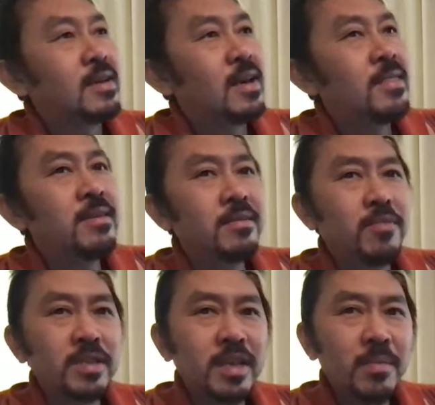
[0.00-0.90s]
And then
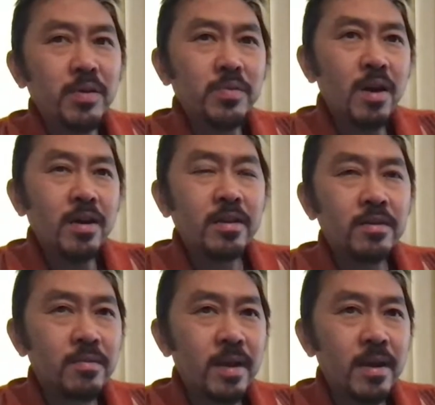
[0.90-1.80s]
one time I was walking
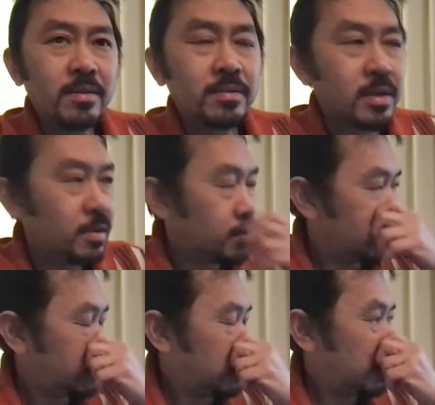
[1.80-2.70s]
around and I
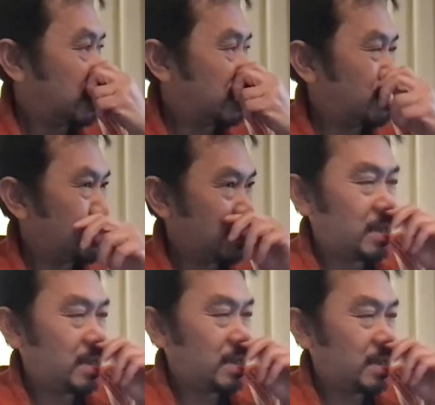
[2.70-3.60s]
was
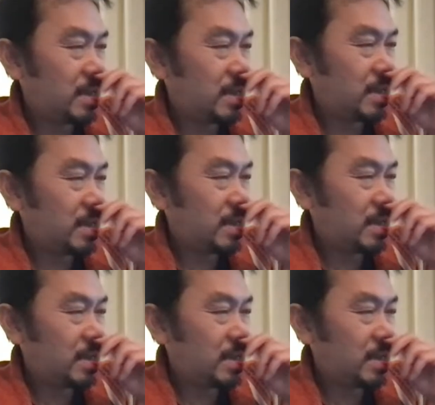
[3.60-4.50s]
telling Erica, I was like,
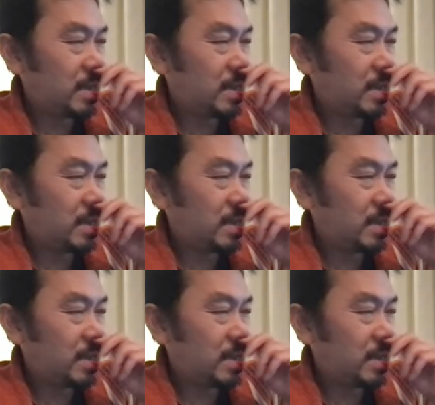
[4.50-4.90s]
look around.